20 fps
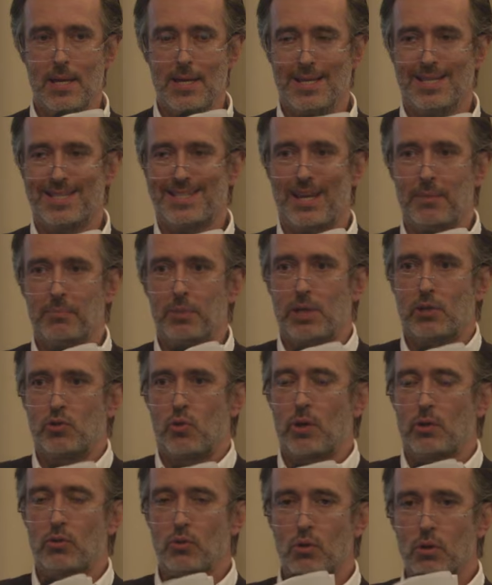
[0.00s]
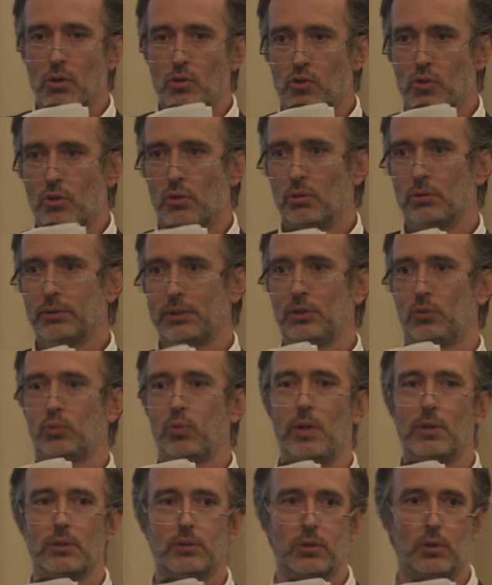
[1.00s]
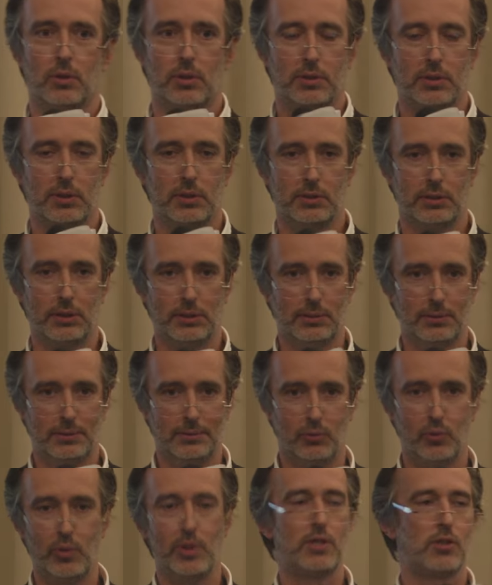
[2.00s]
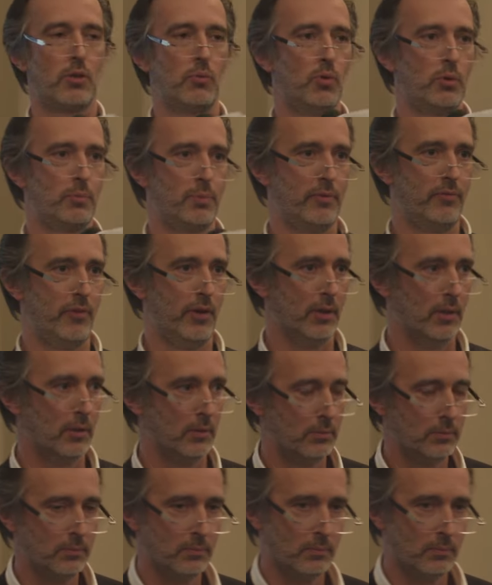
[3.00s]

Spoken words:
somebody tried to control these wild horses and reason would prevail.